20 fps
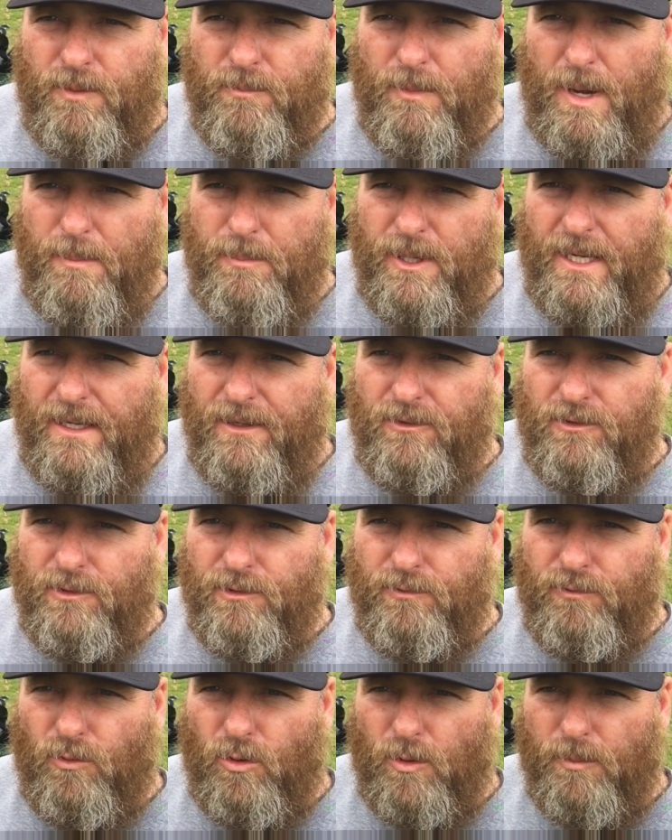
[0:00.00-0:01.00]
might be
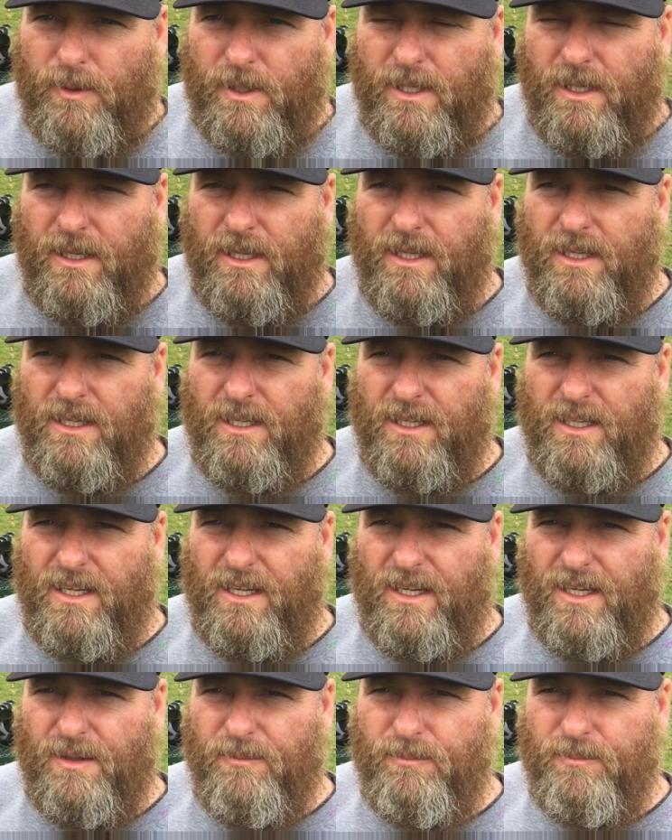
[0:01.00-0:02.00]
easier for me
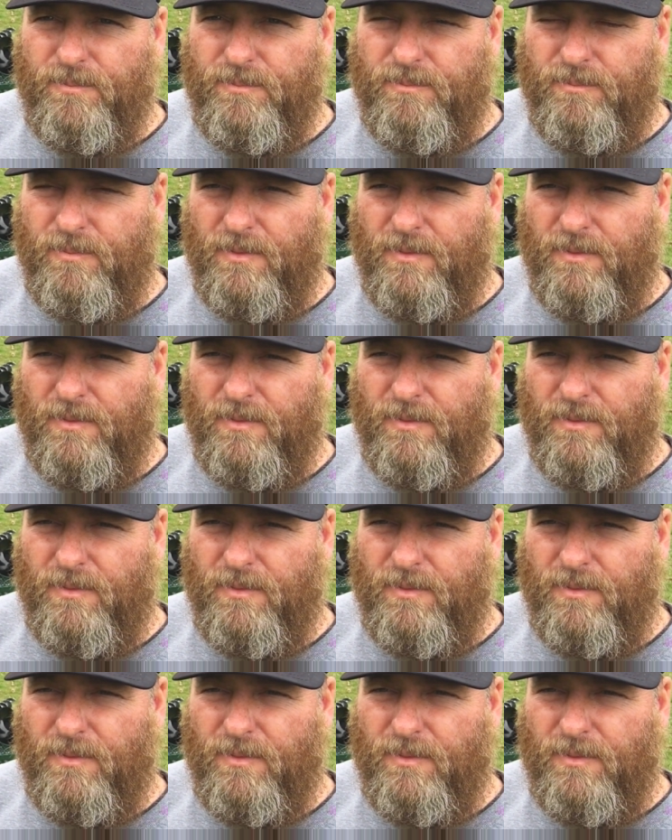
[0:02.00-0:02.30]
um,